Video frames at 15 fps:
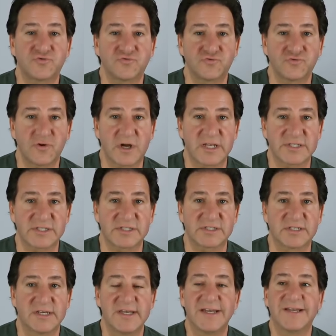
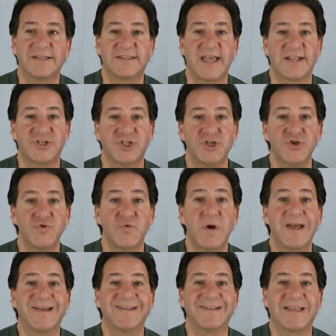trust that you
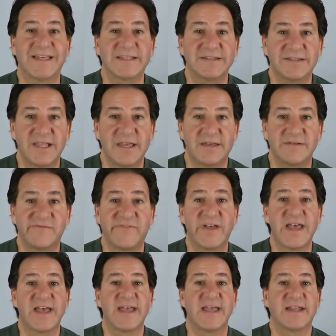can live
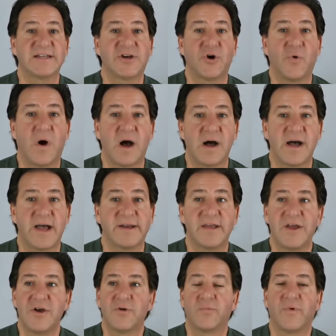and go on
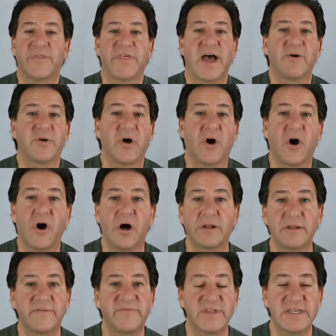without all
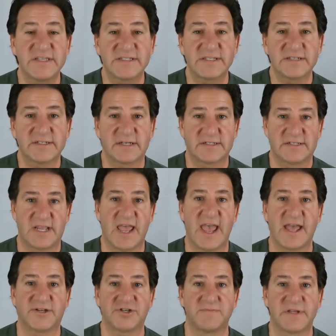of these
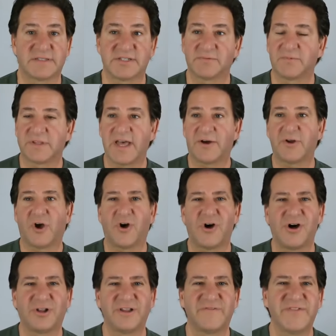attachments, without
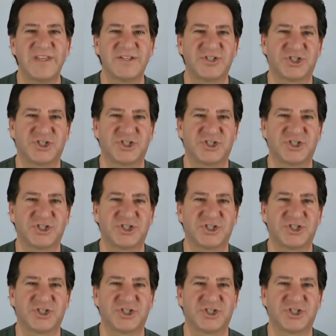all of these